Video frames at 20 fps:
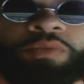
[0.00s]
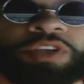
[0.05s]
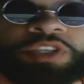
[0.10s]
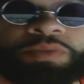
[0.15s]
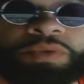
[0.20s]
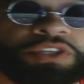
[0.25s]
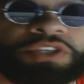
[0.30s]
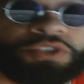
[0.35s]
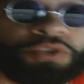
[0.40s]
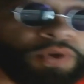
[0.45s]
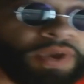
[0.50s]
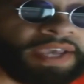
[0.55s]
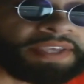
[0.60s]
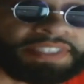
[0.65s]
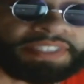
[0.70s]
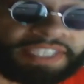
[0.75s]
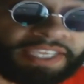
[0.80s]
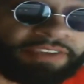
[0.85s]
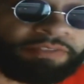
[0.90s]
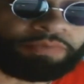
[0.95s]
is because you guys
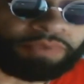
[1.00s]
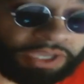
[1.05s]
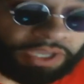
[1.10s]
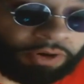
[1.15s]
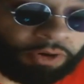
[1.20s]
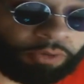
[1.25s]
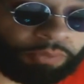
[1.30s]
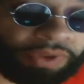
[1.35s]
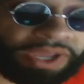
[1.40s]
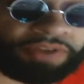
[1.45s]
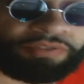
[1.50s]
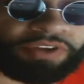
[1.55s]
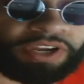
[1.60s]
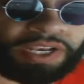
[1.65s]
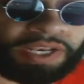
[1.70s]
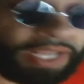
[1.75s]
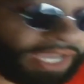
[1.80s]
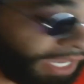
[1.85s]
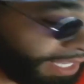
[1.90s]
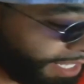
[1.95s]
give me hope every
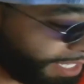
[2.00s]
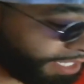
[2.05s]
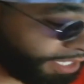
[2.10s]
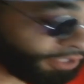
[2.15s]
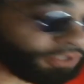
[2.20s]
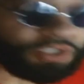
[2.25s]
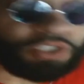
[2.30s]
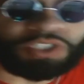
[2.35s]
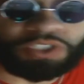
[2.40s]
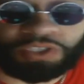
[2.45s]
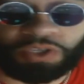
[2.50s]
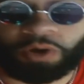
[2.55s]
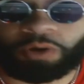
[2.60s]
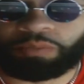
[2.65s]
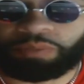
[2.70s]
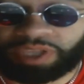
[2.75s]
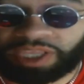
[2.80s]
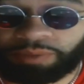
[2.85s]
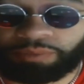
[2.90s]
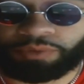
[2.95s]
day that there's still
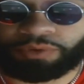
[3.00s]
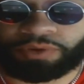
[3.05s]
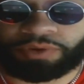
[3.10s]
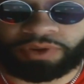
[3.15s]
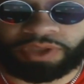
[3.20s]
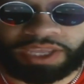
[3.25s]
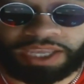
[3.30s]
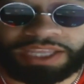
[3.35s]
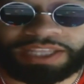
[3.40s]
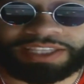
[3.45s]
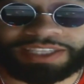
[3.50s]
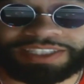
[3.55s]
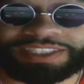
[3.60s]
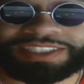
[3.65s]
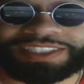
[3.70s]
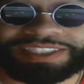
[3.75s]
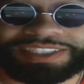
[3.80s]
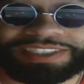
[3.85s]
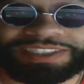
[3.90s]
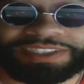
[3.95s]
people in
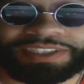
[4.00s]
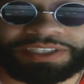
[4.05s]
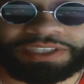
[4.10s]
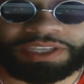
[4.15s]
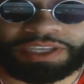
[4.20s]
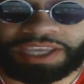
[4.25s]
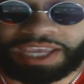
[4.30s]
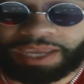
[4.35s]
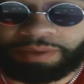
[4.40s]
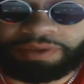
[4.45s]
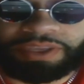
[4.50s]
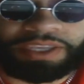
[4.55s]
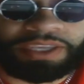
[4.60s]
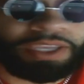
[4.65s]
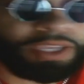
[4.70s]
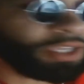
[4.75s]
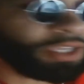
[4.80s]
this gaming